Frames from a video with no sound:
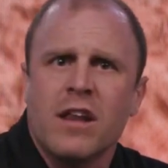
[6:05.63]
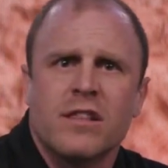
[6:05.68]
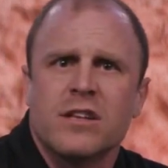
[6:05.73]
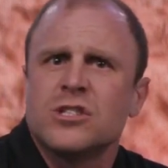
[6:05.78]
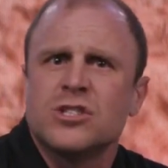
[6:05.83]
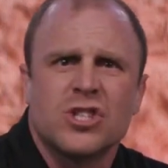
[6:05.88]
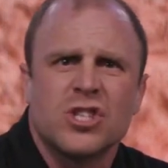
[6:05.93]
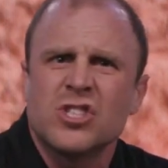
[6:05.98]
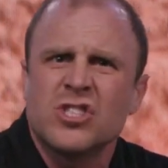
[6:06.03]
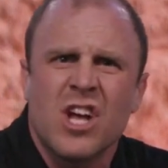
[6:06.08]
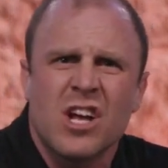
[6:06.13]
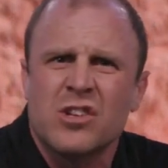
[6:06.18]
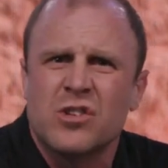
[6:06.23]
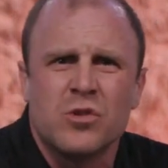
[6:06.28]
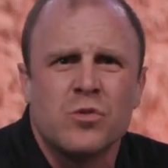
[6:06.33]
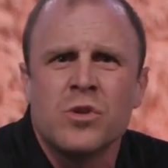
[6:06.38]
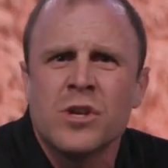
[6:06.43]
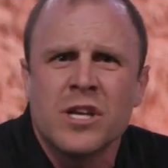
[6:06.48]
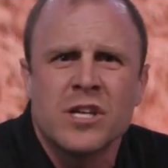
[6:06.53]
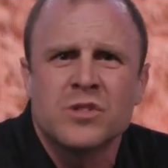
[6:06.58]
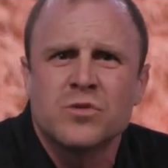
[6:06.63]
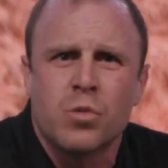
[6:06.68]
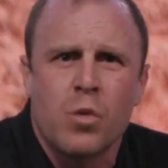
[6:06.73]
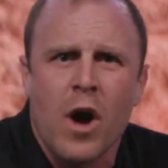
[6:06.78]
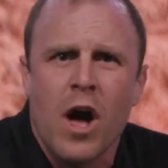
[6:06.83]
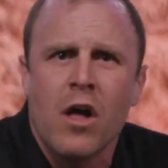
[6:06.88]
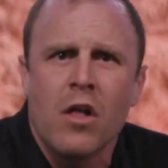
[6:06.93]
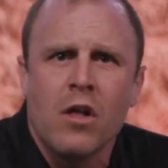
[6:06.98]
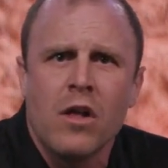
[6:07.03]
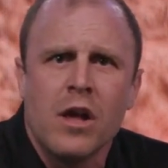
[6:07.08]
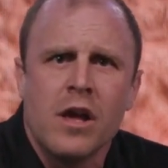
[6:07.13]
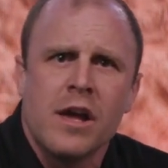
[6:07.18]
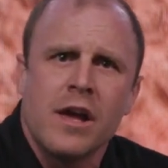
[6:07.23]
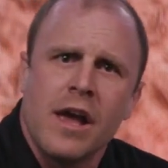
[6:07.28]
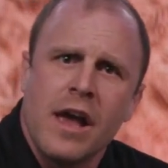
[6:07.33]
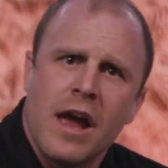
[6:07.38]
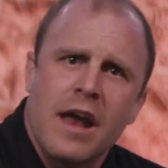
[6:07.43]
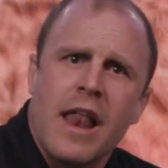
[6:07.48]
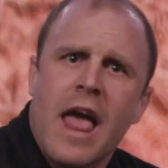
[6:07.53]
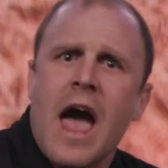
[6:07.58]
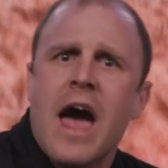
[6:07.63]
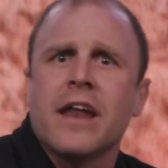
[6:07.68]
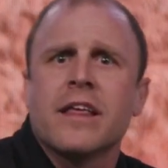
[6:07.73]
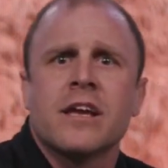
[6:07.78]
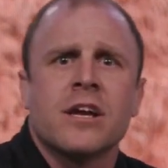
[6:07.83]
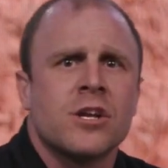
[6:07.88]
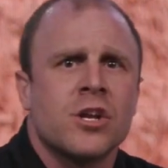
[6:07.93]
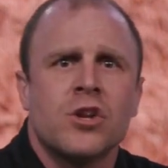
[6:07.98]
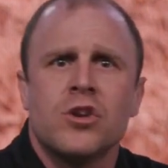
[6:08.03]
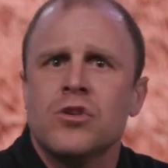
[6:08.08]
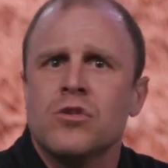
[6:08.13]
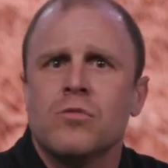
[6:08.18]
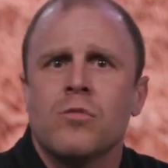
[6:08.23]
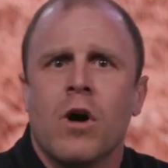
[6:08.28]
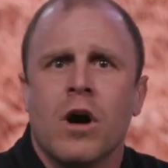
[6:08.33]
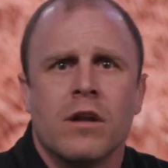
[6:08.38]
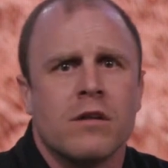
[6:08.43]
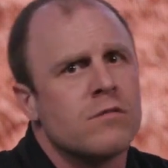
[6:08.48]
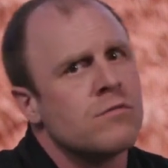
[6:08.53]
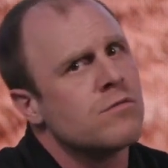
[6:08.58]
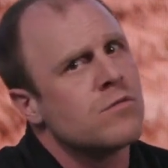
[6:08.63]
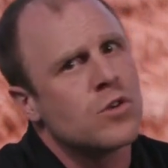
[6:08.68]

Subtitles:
that's just not doing as well and adding in a new one,